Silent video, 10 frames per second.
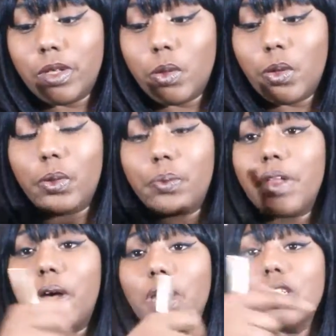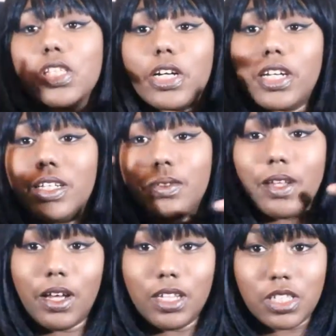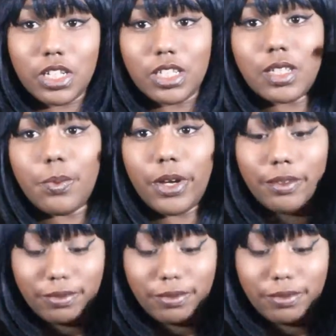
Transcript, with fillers: I don't know. I'll insert it. I'll insert it somewhere.